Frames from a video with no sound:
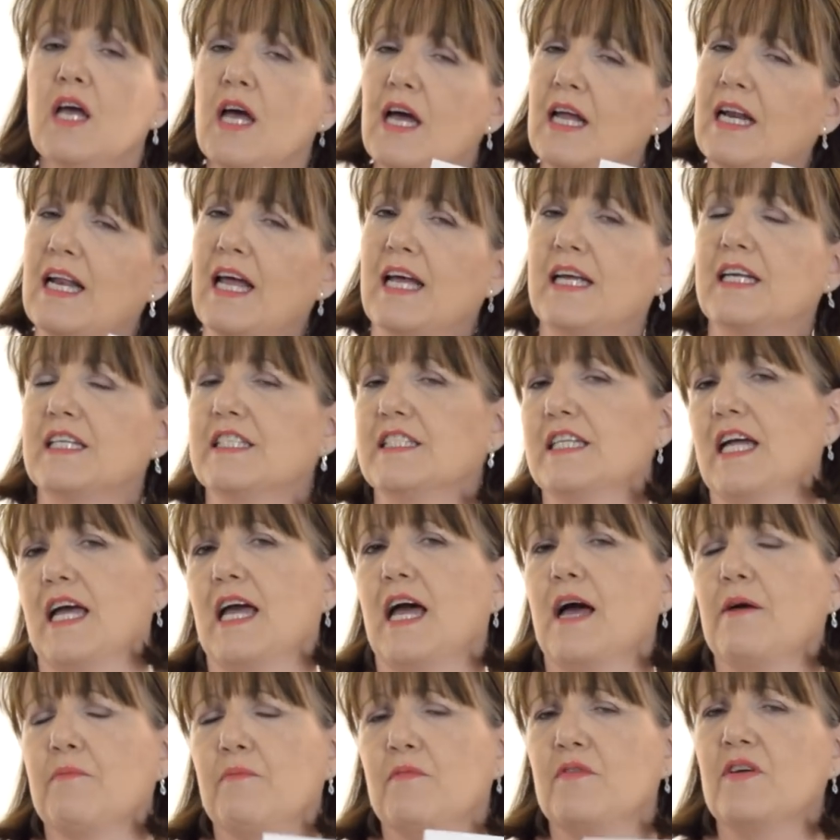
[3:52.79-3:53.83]
And like I say,
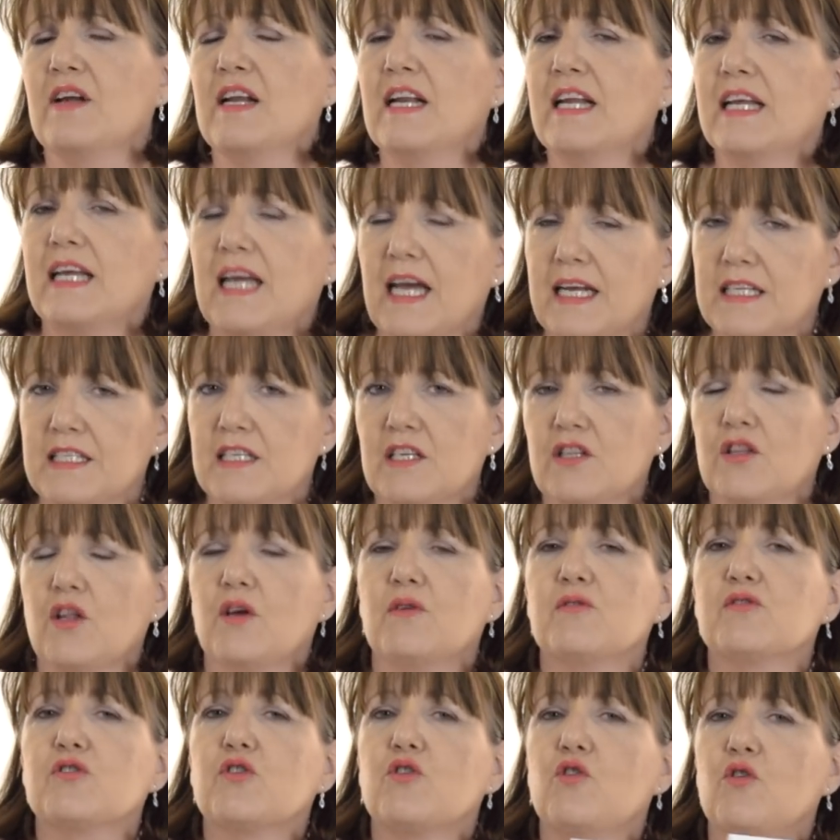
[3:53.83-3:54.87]
I'm really getting
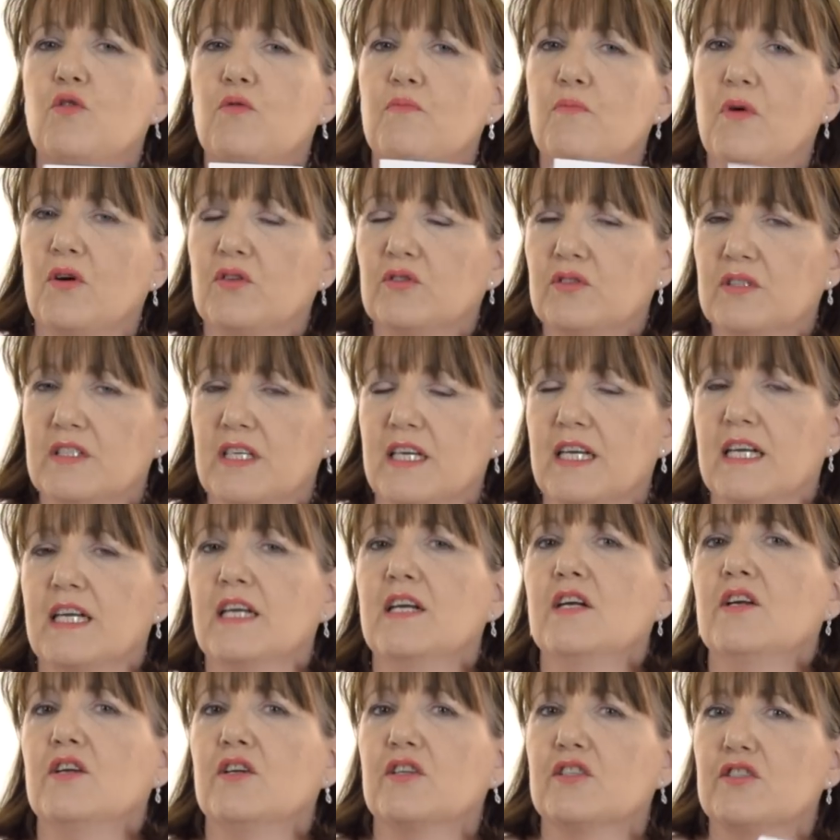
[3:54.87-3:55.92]
those gourmandy
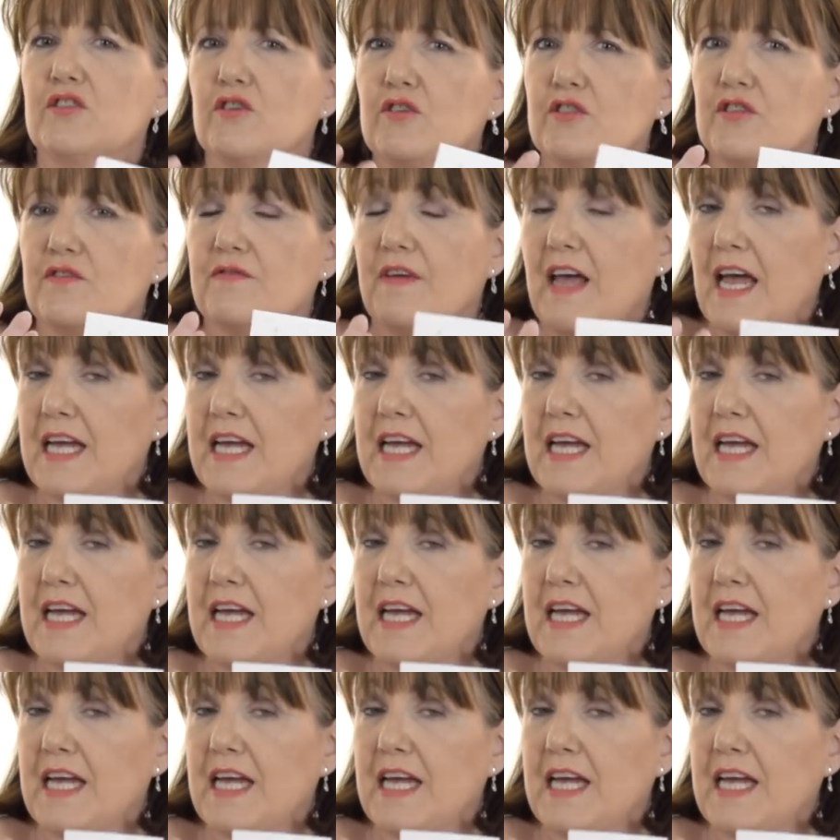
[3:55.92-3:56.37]
sort of